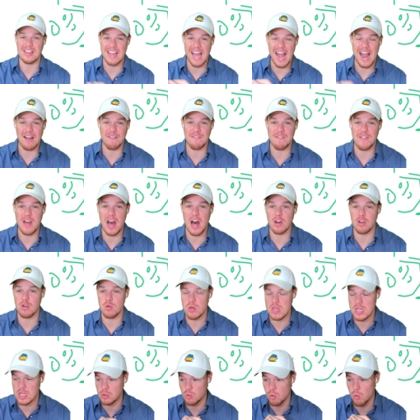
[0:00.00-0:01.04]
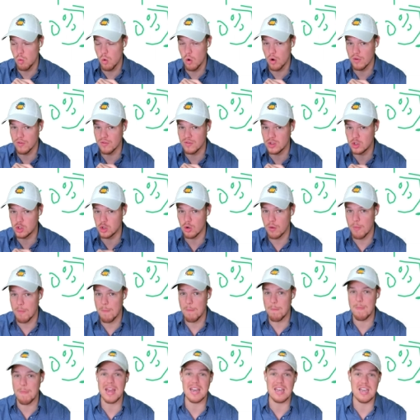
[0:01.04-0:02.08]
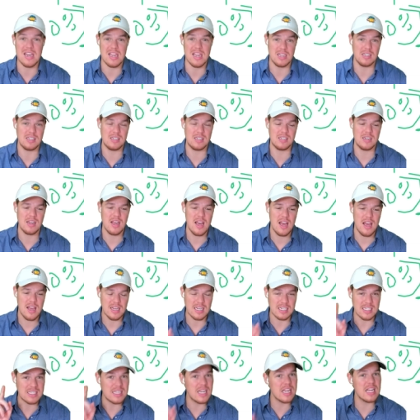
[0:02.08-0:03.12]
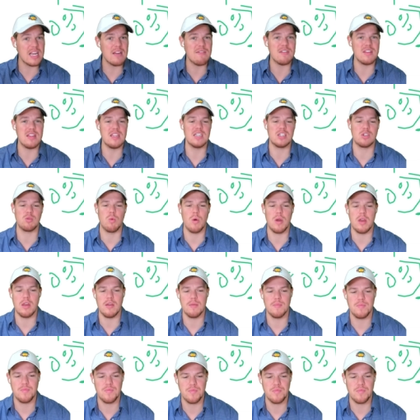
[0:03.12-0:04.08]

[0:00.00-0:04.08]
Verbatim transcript: that value is worth tremendous. Because think of it this way.